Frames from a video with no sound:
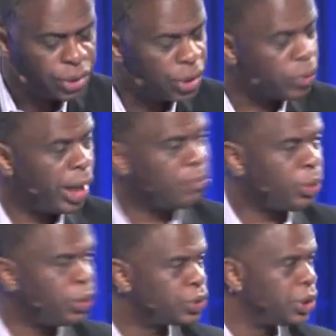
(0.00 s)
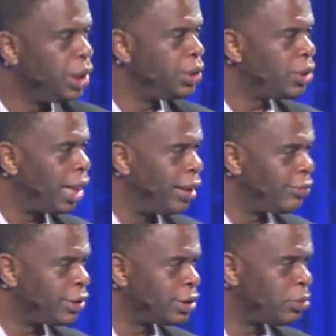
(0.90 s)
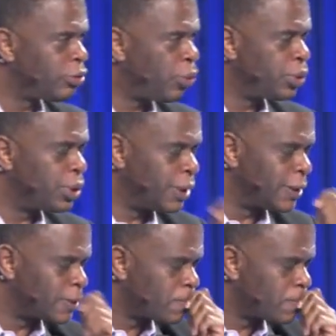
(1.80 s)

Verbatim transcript: to the right person in your life. That's number four on your list.